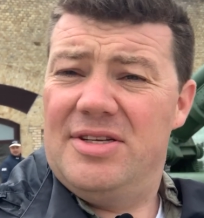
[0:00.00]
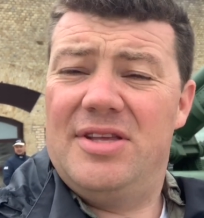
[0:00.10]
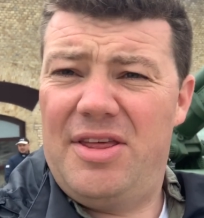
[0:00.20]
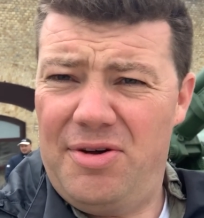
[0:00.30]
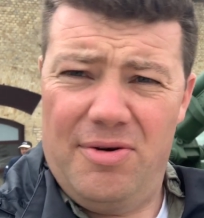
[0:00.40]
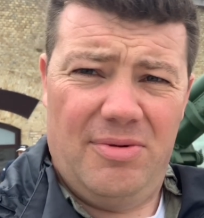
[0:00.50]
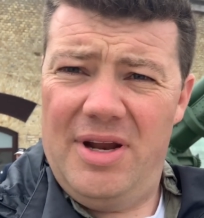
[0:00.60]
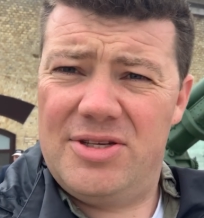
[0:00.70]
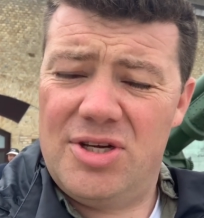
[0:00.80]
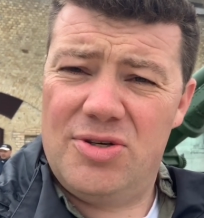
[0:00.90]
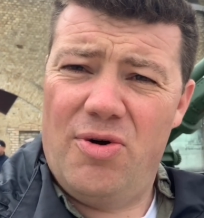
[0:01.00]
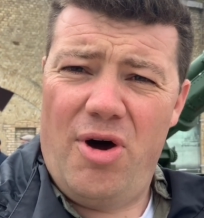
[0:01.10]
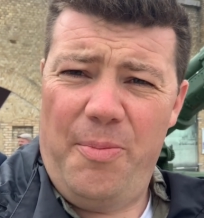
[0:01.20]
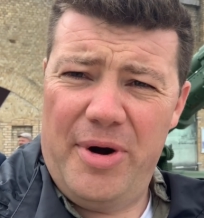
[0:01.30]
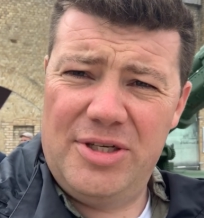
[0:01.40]
So they thought, well, let's just call it
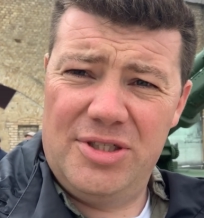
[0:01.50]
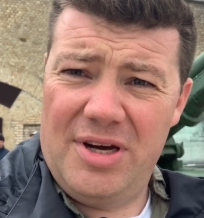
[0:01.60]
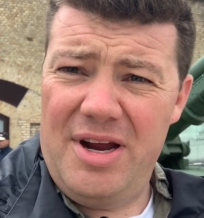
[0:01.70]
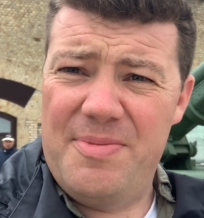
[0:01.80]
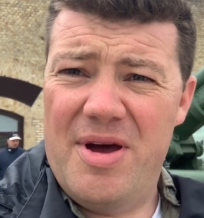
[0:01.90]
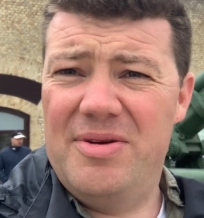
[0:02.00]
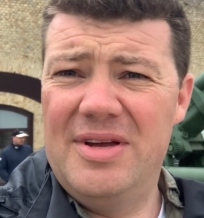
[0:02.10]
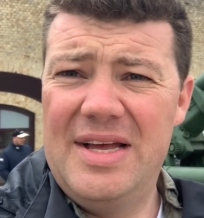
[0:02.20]
Operation Dynamo,